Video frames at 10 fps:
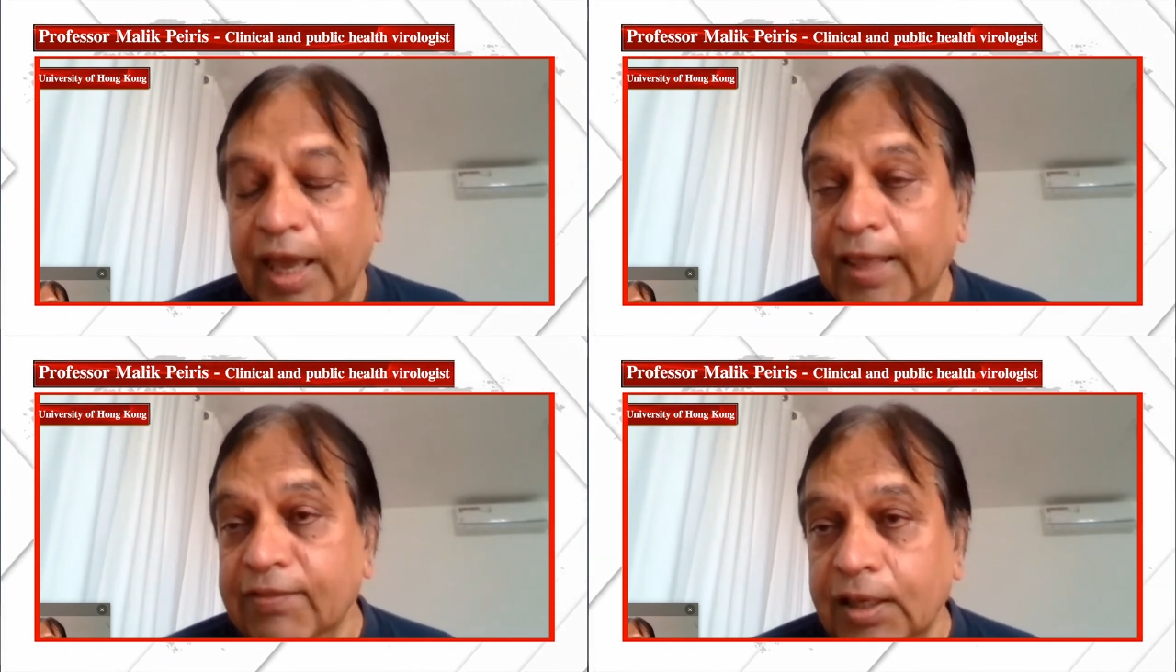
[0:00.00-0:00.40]

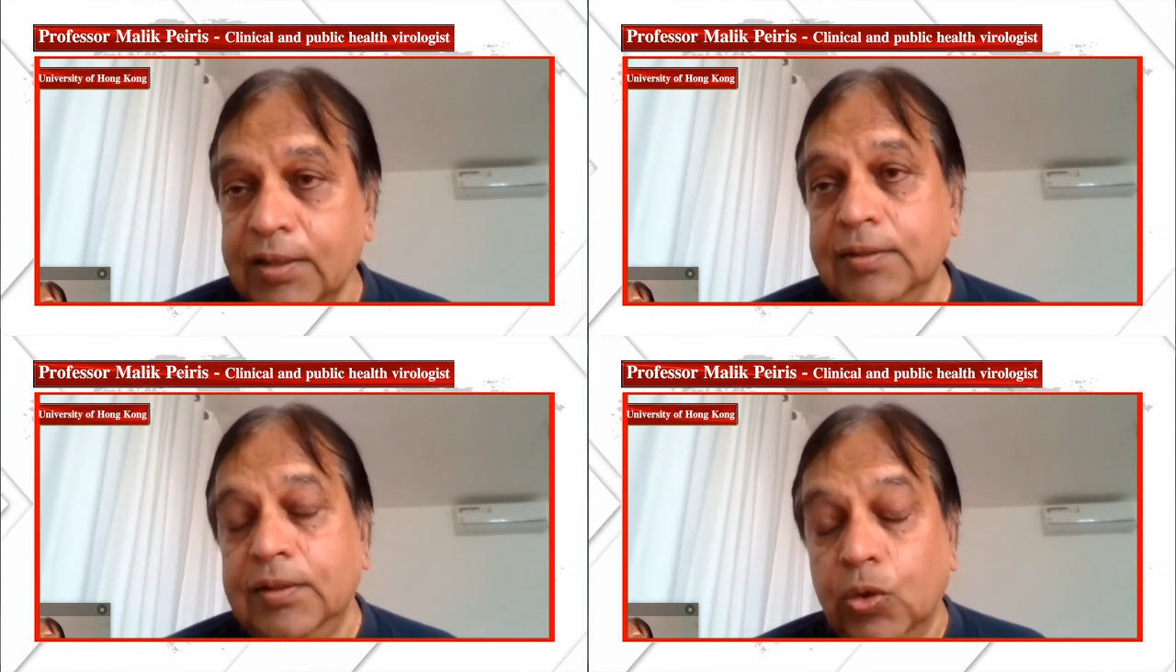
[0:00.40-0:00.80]
and
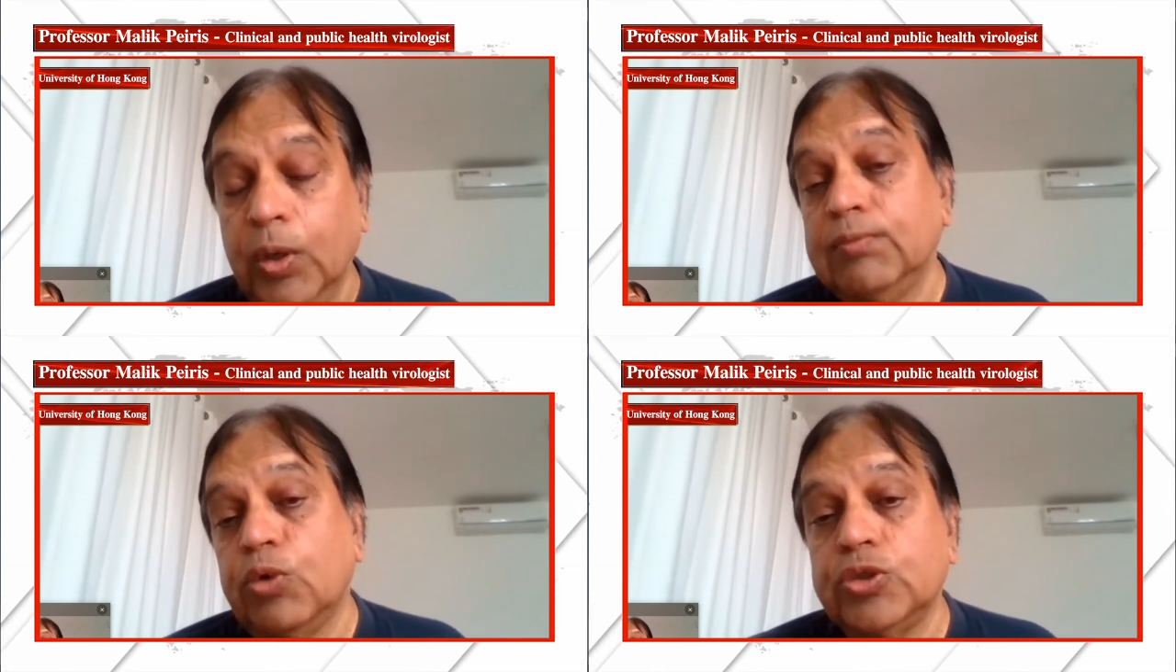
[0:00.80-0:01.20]
then
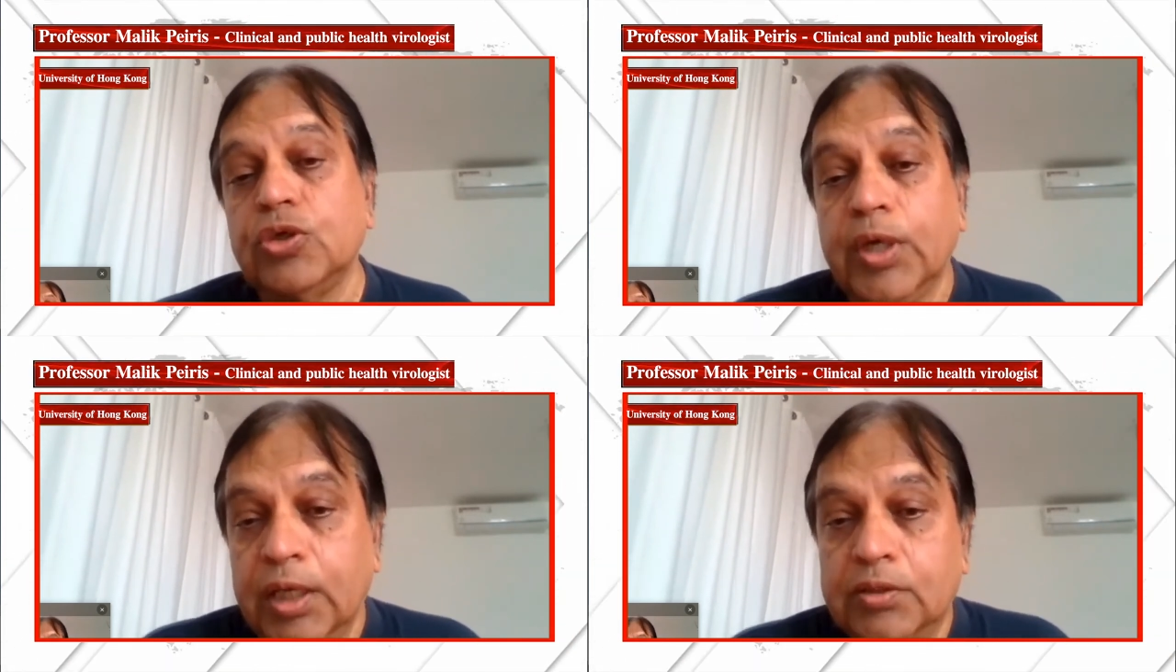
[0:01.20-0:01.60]
go and wash
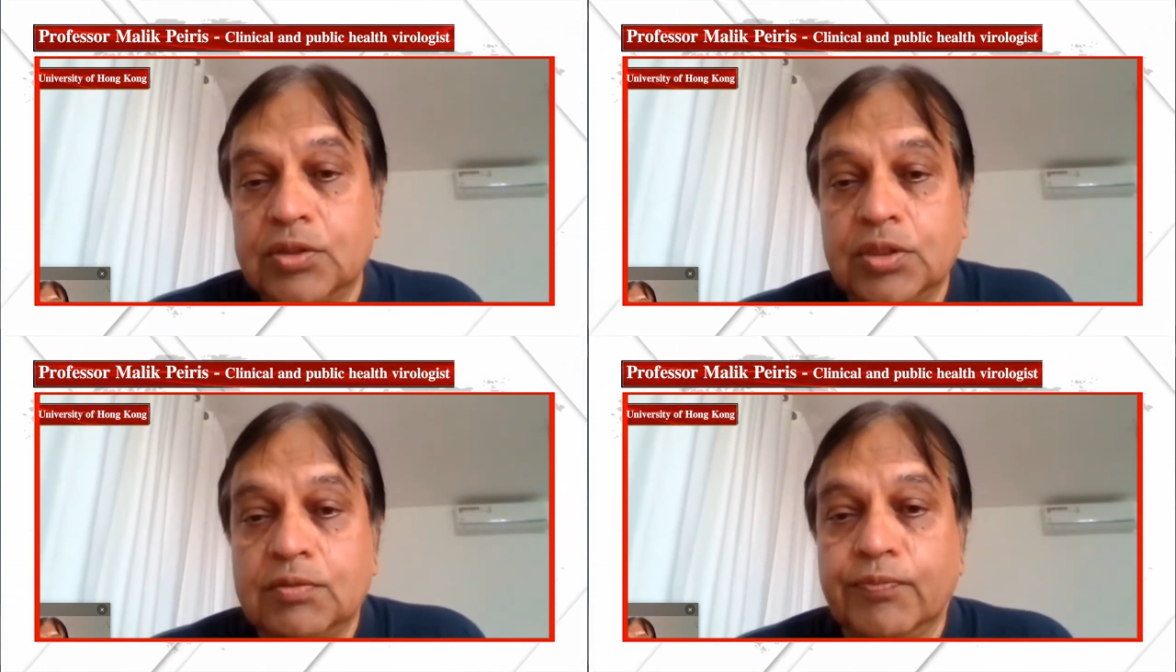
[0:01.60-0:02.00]
your
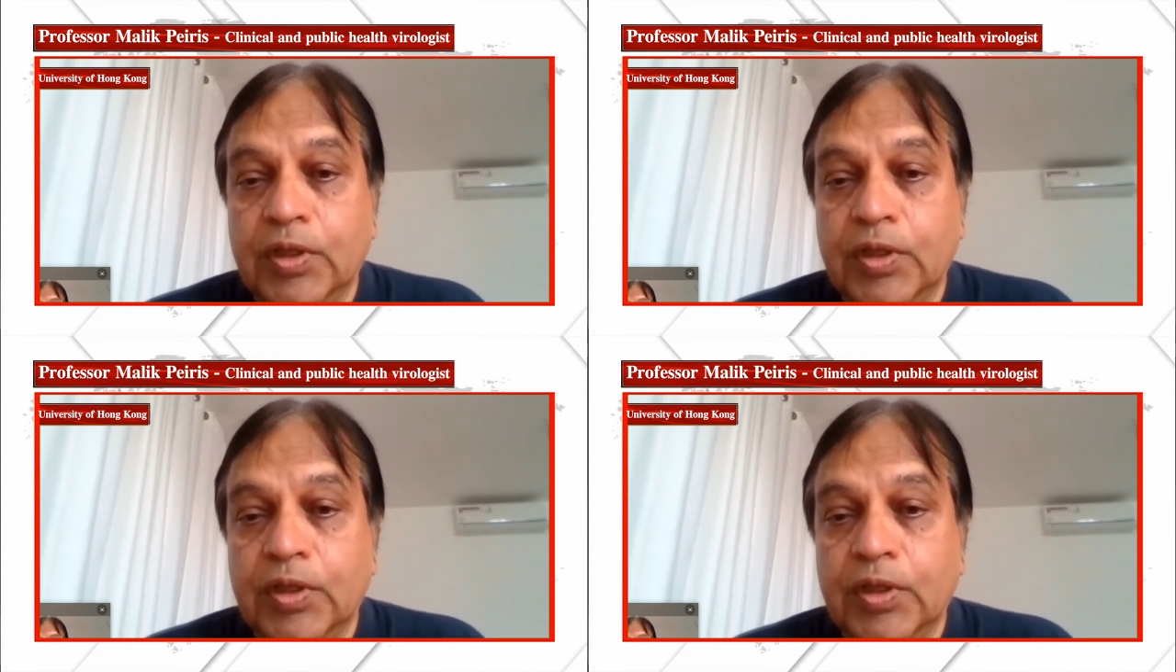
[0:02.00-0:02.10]
hands.